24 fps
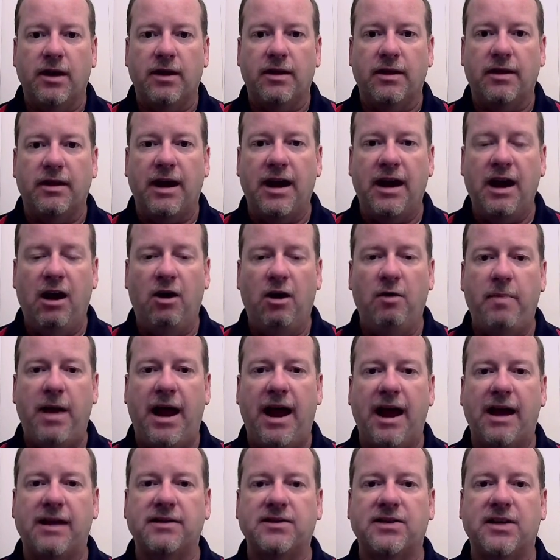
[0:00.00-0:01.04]
they are
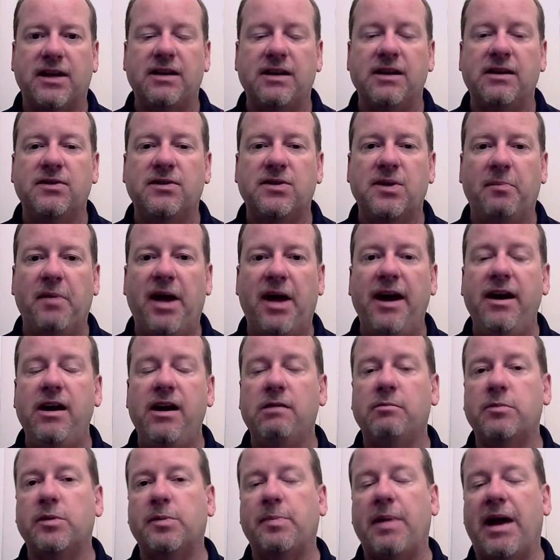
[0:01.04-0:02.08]
passing some
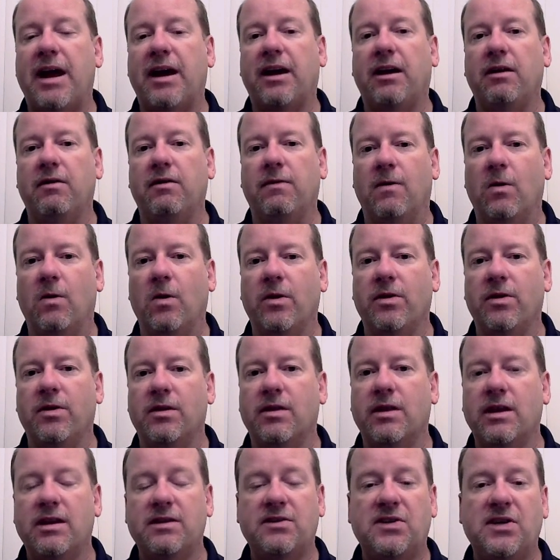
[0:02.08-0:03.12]
items back and forth.
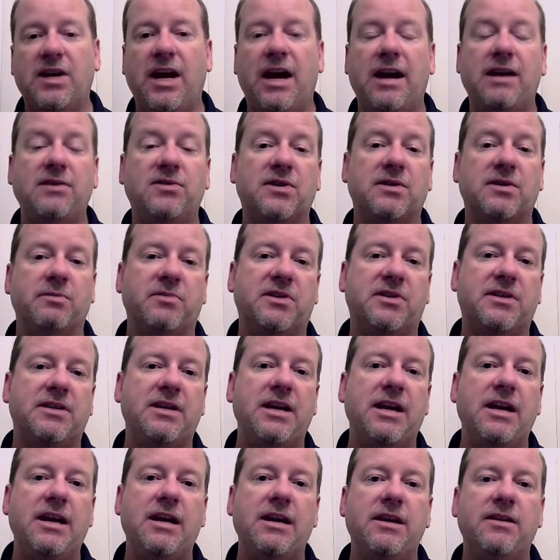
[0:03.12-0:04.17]
In this case, some
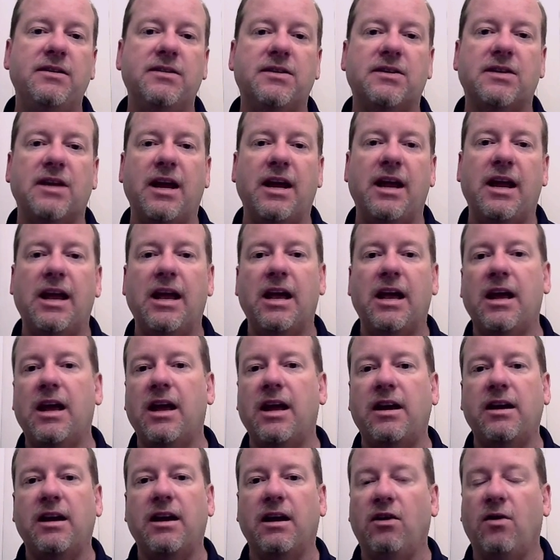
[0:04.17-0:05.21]
seeds
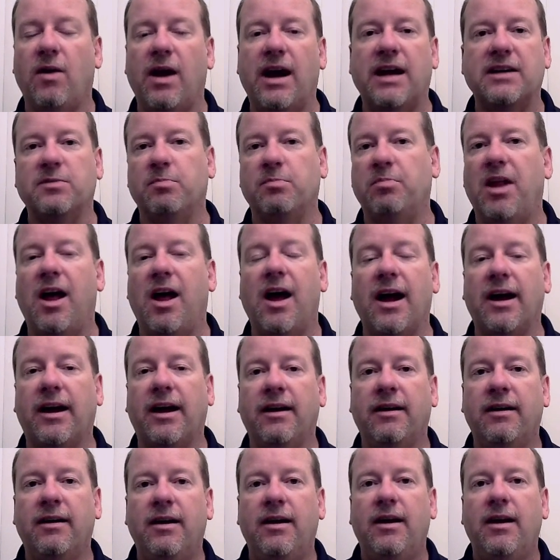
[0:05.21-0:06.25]
and a grass block.
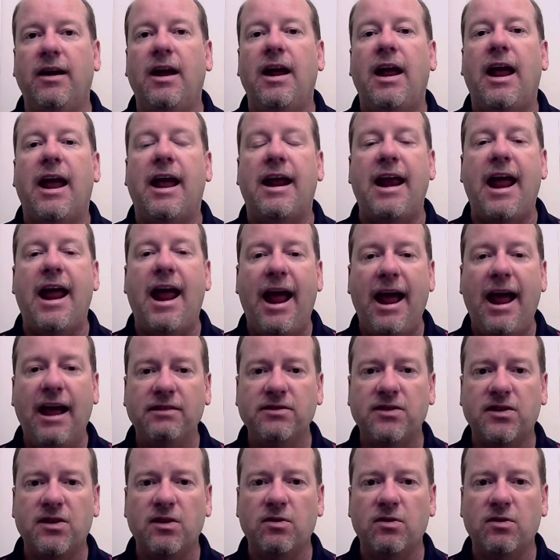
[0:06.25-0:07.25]
And as